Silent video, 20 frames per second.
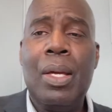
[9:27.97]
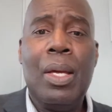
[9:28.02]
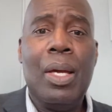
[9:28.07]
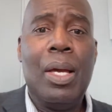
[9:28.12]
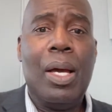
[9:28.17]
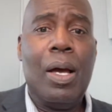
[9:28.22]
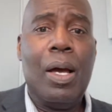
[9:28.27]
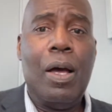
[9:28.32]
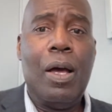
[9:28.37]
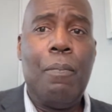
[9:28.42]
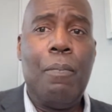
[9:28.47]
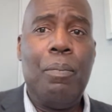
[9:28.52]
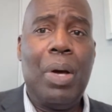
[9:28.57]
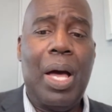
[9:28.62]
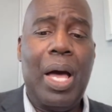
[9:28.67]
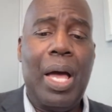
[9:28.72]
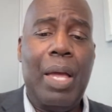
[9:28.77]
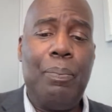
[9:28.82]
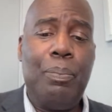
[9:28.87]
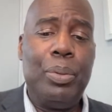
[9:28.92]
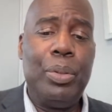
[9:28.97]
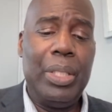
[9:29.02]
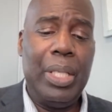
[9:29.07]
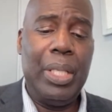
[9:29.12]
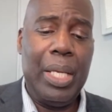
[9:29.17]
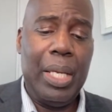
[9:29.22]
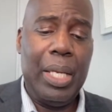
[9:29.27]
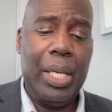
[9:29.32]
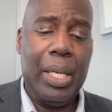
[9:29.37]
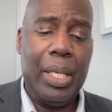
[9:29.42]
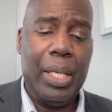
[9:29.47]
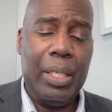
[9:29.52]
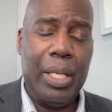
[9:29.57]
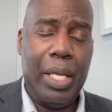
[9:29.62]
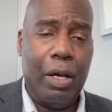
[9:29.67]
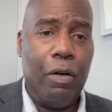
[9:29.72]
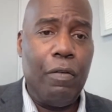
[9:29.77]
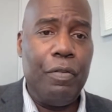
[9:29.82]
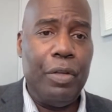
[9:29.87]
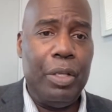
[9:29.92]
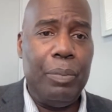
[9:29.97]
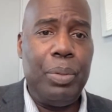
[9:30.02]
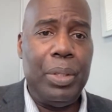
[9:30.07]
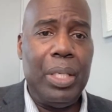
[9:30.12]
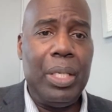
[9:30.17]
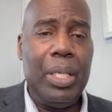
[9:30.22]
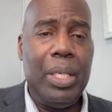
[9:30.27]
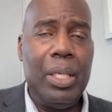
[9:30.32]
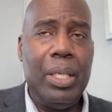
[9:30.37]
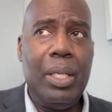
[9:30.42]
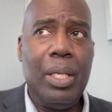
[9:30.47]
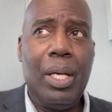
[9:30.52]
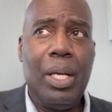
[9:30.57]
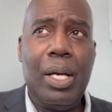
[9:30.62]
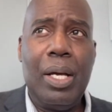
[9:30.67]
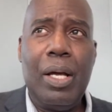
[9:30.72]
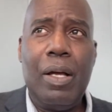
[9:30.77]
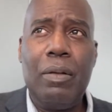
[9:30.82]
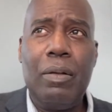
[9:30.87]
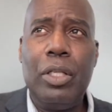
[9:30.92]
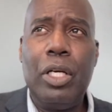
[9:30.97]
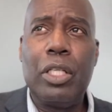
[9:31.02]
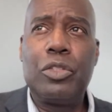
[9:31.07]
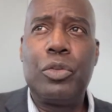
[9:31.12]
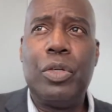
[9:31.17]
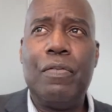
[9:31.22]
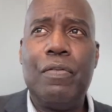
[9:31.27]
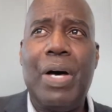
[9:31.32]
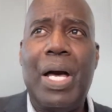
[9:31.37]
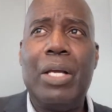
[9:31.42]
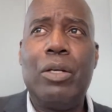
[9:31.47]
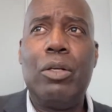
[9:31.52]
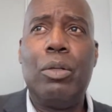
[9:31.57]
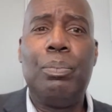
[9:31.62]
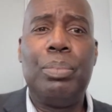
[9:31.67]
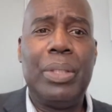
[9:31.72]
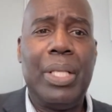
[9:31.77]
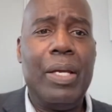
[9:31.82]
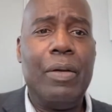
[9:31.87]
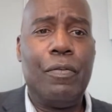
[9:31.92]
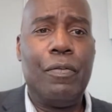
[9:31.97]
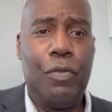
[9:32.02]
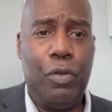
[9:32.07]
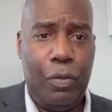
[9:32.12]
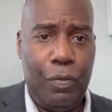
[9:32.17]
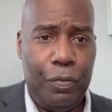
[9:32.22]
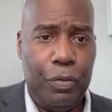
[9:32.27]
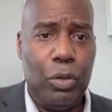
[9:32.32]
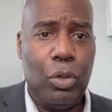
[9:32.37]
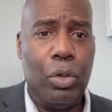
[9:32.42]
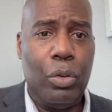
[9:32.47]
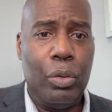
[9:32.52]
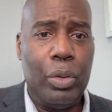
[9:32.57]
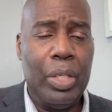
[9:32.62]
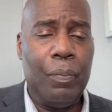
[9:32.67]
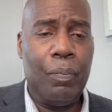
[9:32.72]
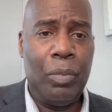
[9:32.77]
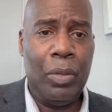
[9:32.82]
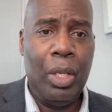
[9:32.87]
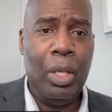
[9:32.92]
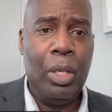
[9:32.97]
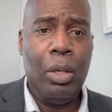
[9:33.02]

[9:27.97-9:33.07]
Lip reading: I put in LVP, luxury vinyl plank for flooring.